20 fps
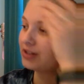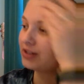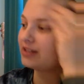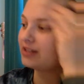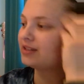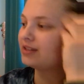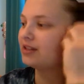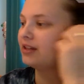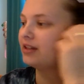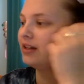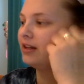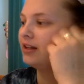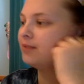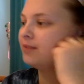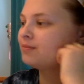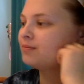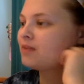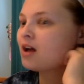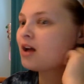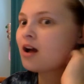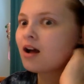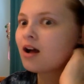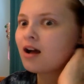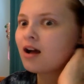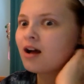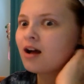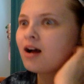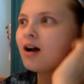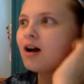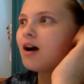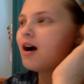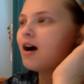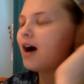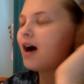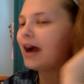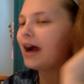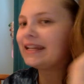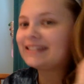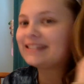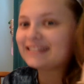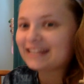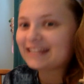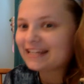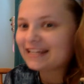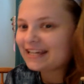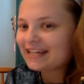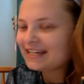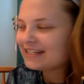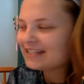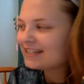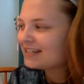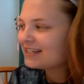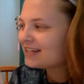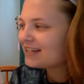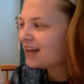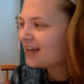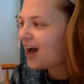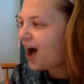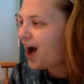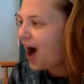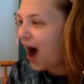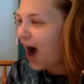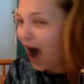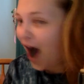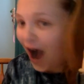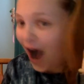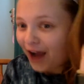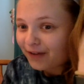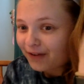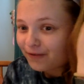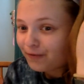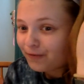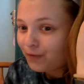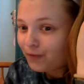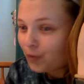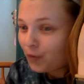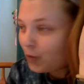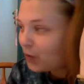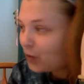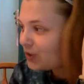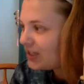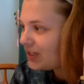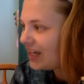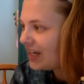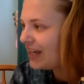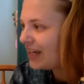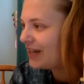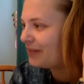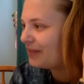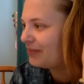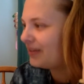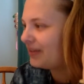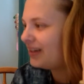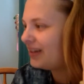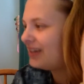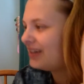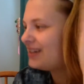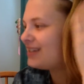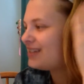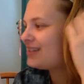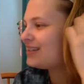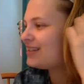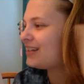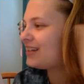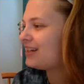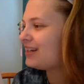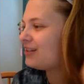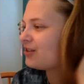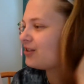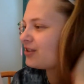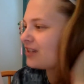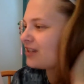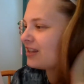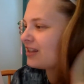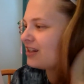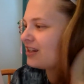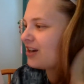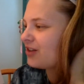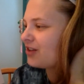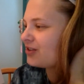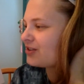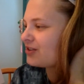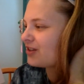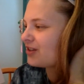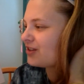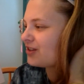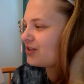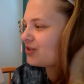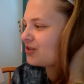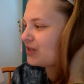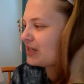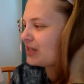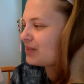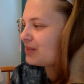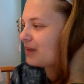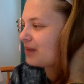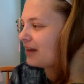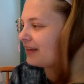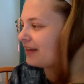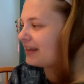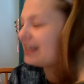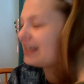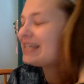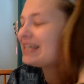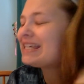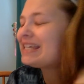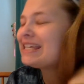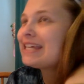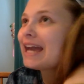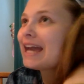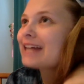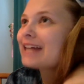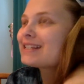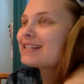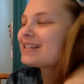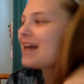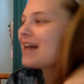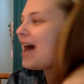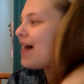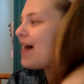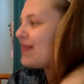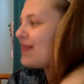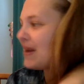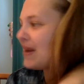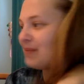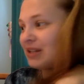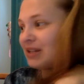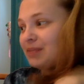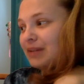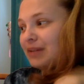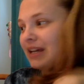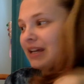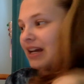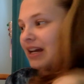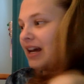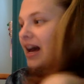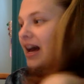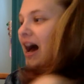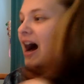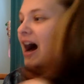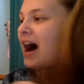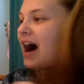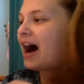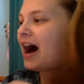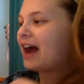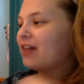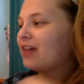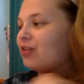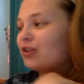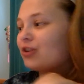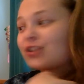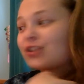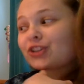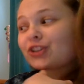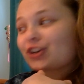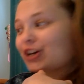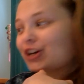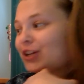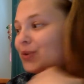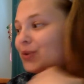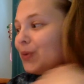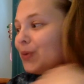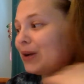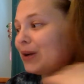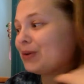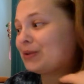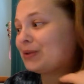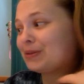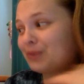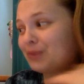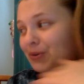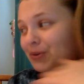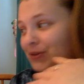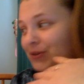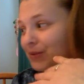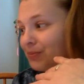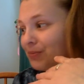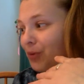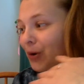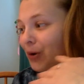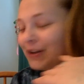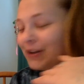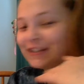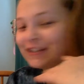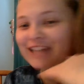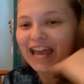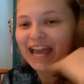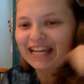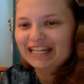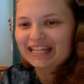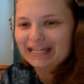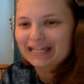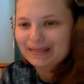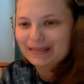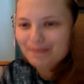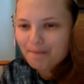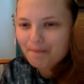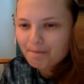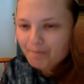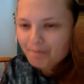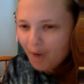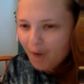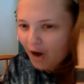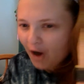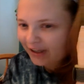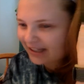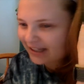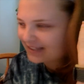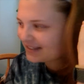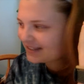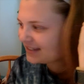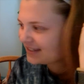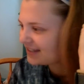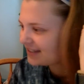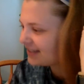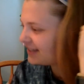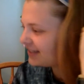to Sidney. I did. I fooled him. Sidney looked at the others on the street, smiling. Yes, that must be it. I looked good when it was most important, and he bought it.